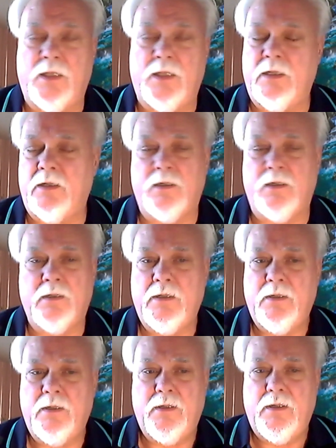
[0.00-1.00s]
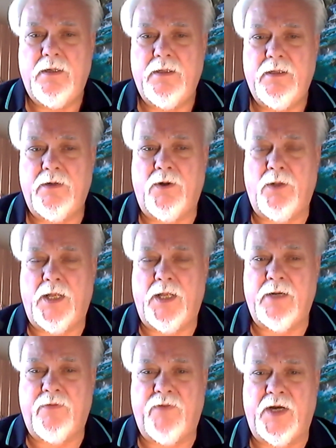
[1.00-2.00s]
and they're, they're a whole
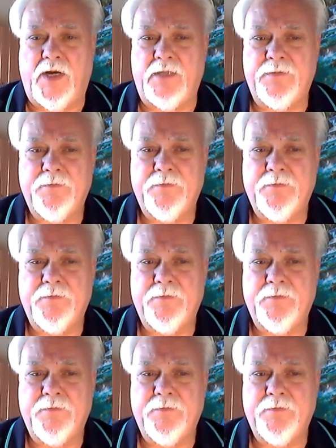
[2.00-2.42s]
lot of fun.